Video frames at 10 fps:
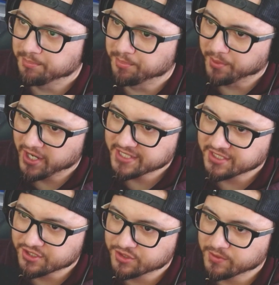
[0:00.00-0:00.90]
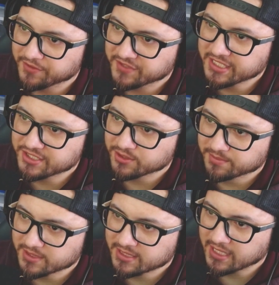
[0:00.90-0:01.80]
But her 12 key
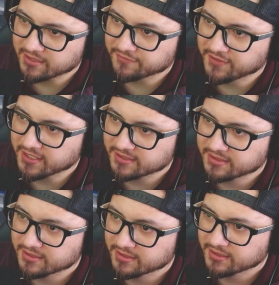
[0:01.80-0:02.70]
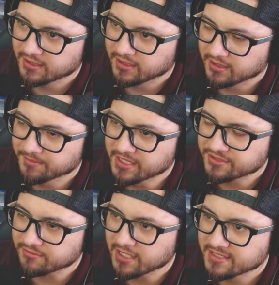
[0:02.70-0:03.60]
super attack effect
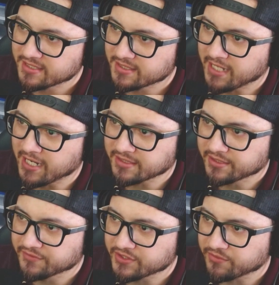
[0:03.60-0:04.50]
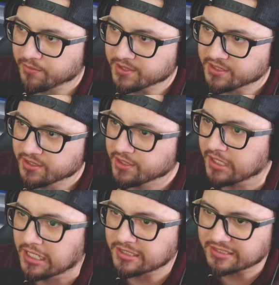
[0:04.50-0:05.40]
is raises attack and defense for 1 turn,
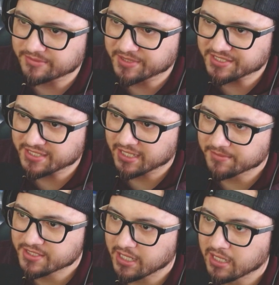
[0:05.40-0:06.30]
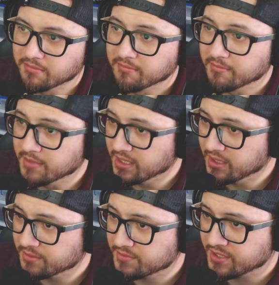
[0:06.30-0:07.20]
causes immense damage, and
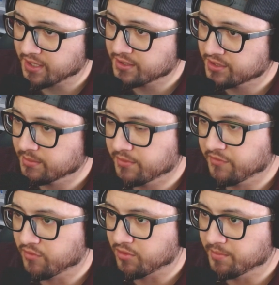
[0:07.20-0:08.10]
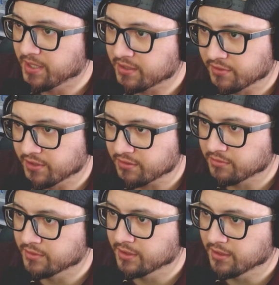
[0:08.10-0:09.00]
medium chance to perform a
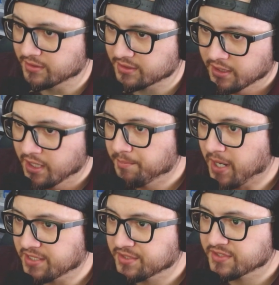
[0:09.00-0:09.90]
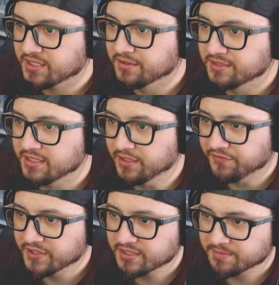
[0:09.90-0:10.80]
critical hit. Passive skill,
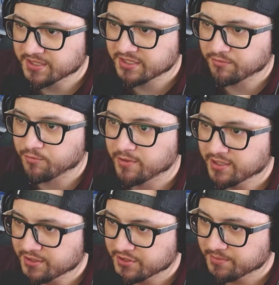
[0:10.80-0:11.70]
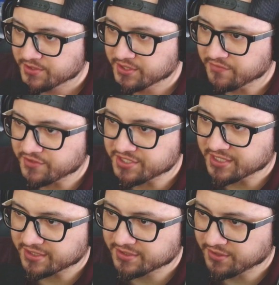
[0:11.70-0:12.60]
defense plus 100% for
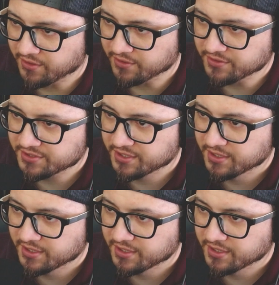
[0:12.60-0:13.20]
6 turns.